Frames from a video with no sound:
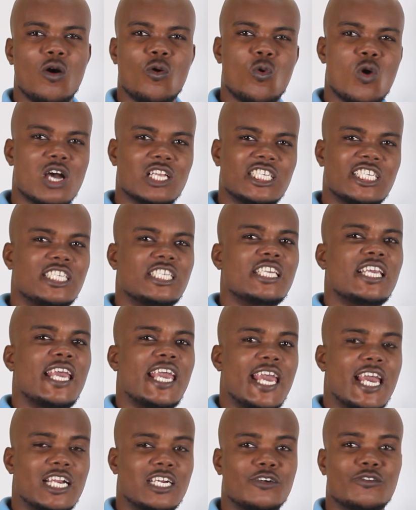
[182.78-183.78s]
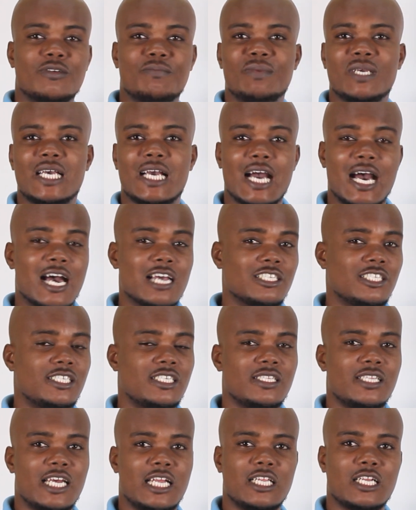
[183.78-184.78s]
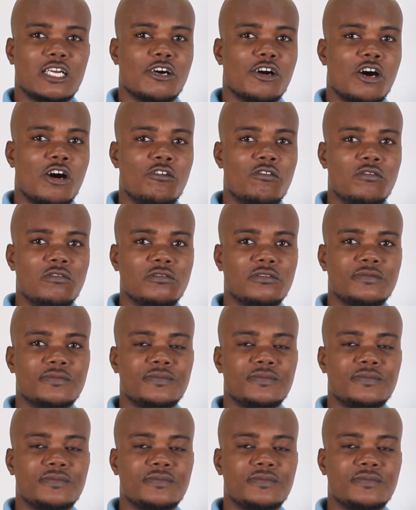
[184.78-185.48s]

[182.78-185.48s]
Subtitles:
Was she angry because she didn't go?